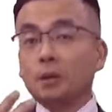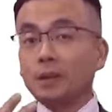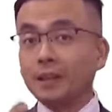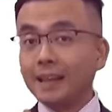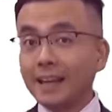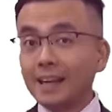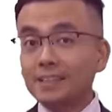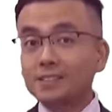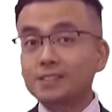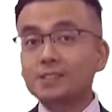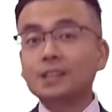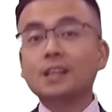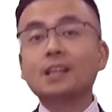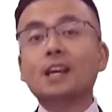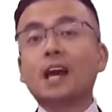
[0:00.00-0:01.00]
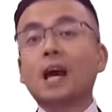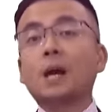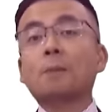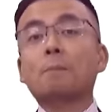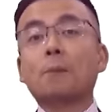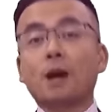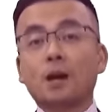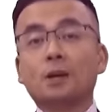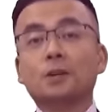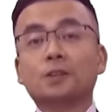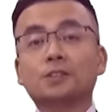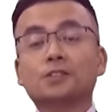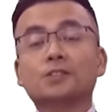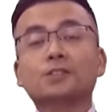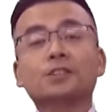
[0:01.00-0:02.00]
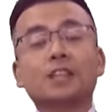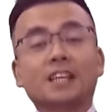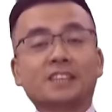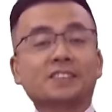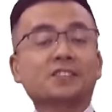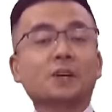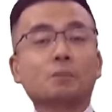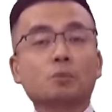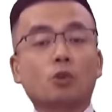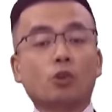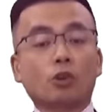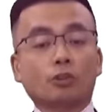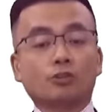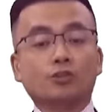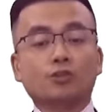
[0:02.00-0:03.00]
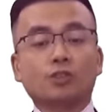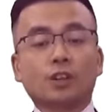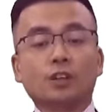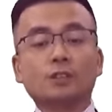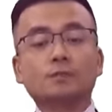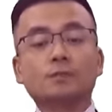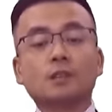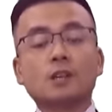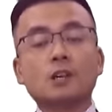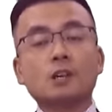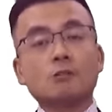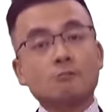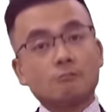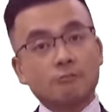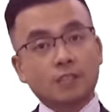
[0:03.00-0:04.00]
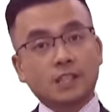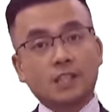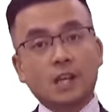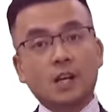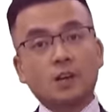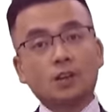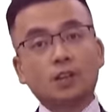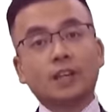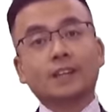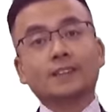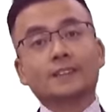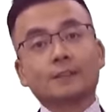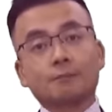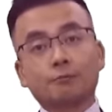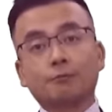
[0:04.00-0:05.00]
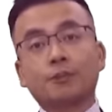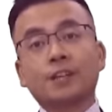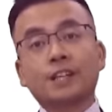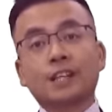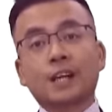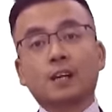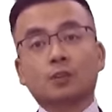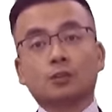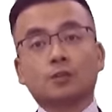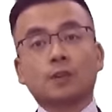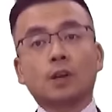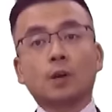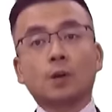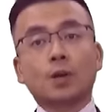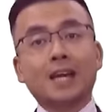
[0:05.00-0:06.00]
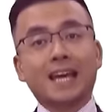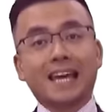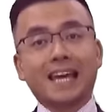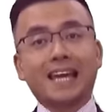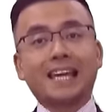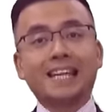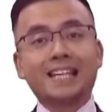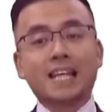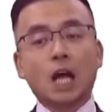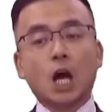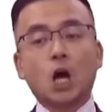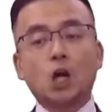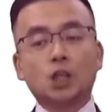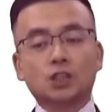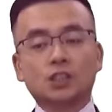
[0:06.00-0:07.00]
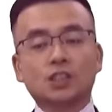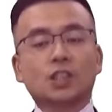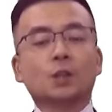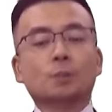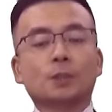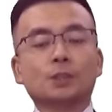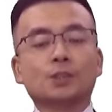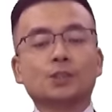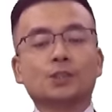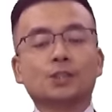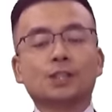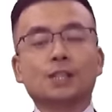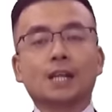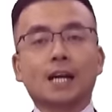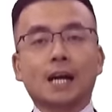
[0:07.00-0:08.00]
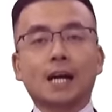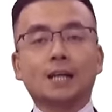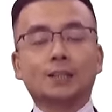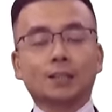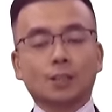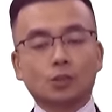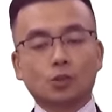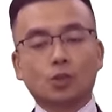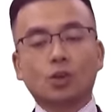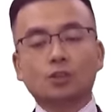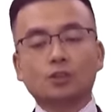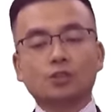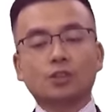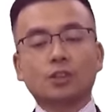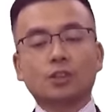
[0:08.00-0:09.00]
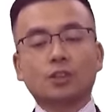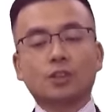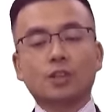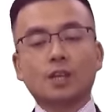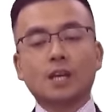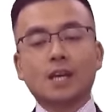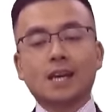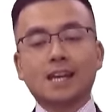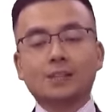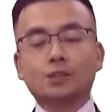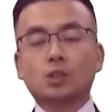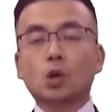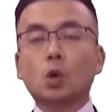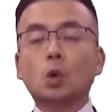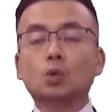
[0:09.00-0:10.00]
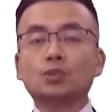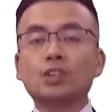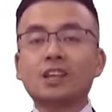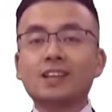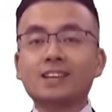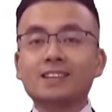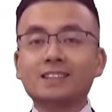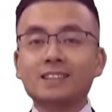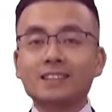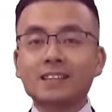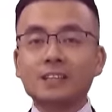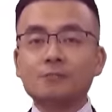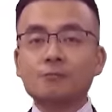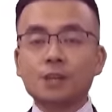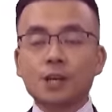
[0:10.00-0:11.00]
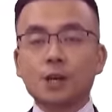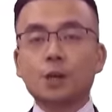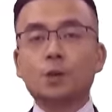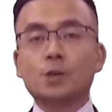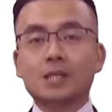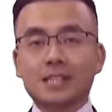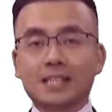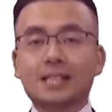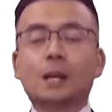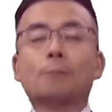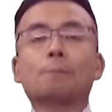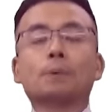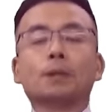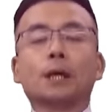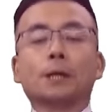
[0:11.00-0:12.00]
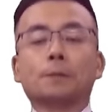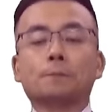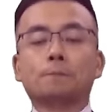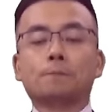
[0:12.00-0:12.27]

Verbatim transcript: let's see a past exam question regarding the free cash flow in our syllabus. This question is called Lirio Company.